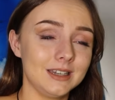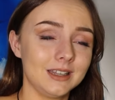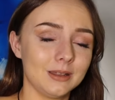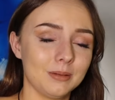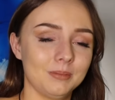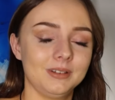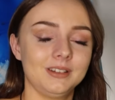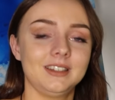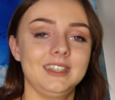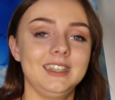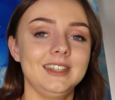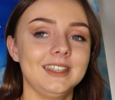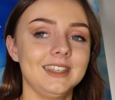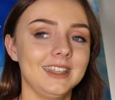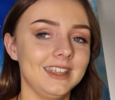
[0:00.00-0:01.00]

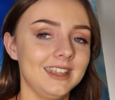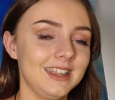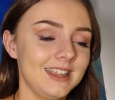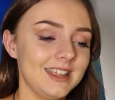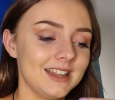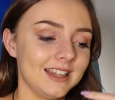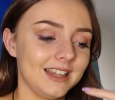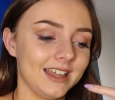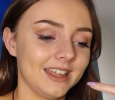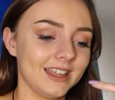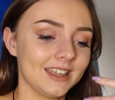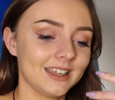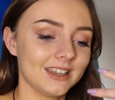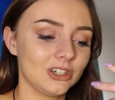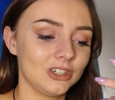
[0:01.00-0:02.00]
completely,
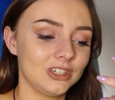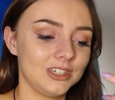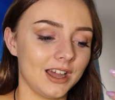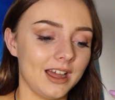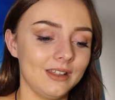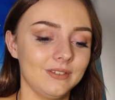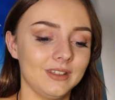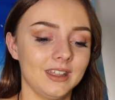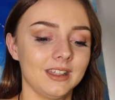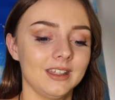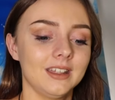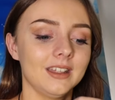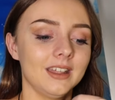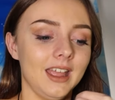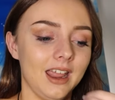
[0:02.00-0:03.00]
like,
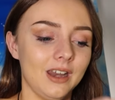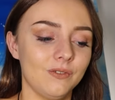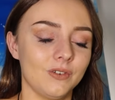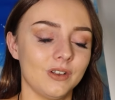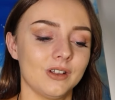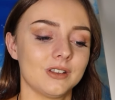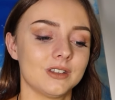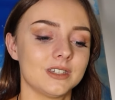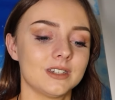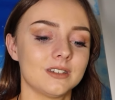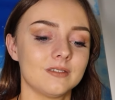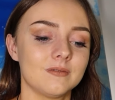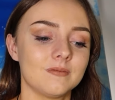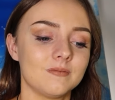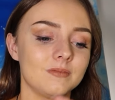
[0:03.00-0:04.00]
diving headfirst,
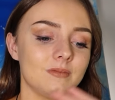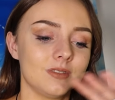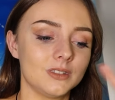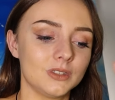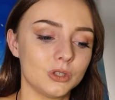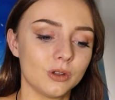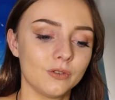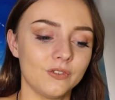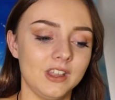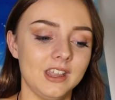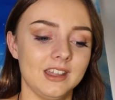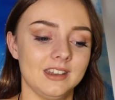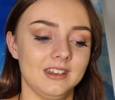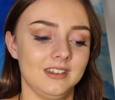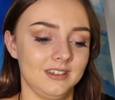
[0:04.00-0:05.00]
2 feet
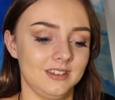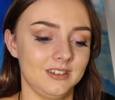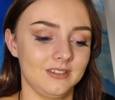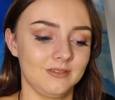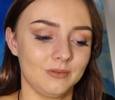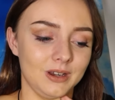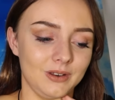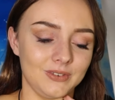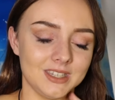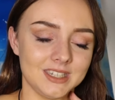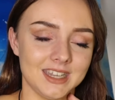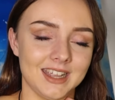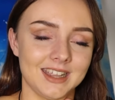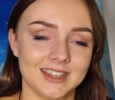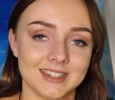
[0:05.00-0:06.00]
in, whatever the
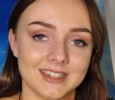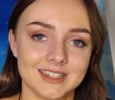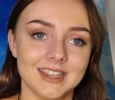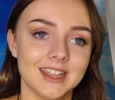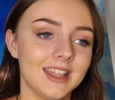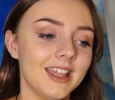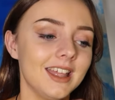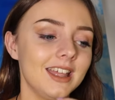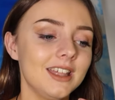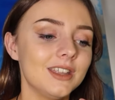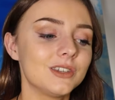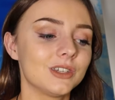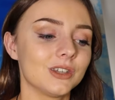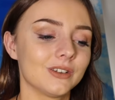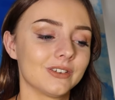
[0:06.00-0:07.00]
saying is,
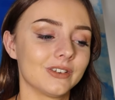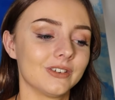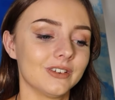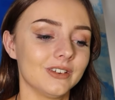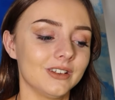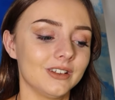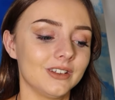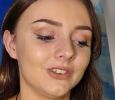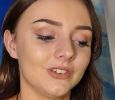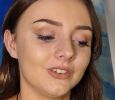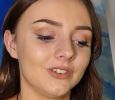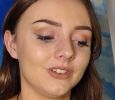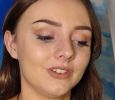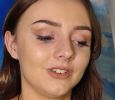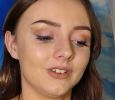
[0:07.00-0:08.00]
to
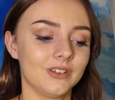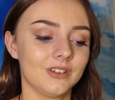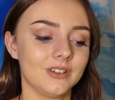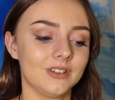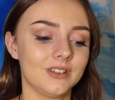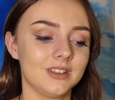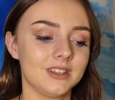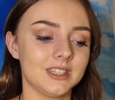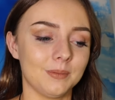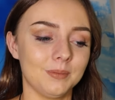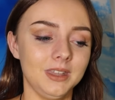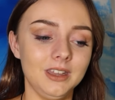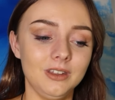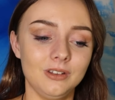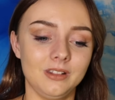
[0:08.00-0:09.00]

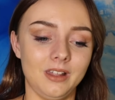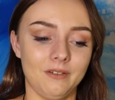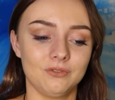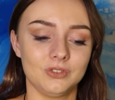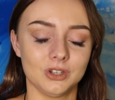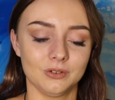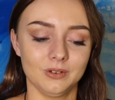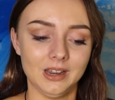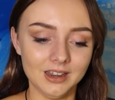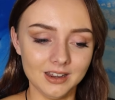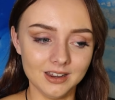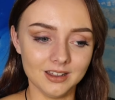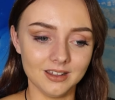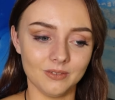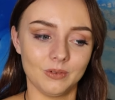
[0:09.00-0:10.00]
something you love doing
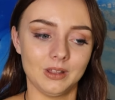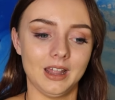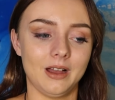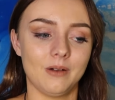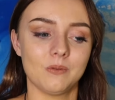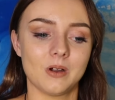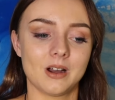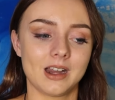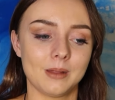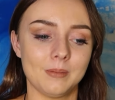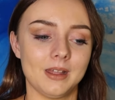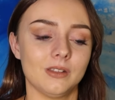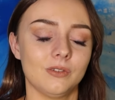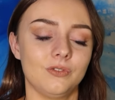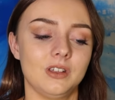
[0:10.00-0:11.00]
without worrying
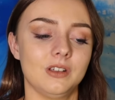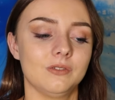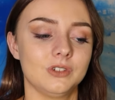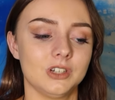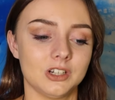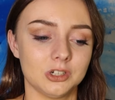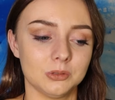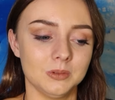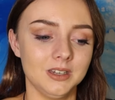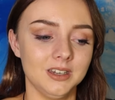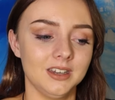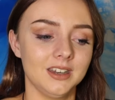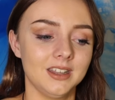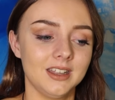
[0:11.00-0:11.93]
about the fear of judgment.